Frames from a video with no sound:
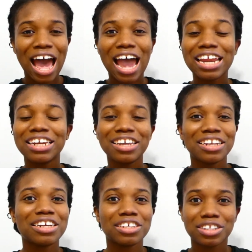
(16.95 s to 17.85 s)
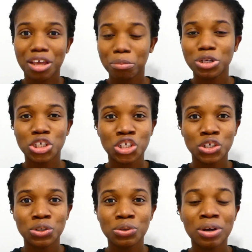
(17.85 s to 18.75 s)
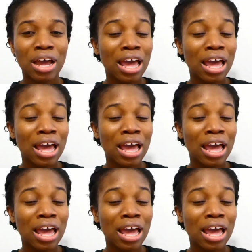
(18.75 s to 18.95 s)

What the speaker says: I needed a summer shoe.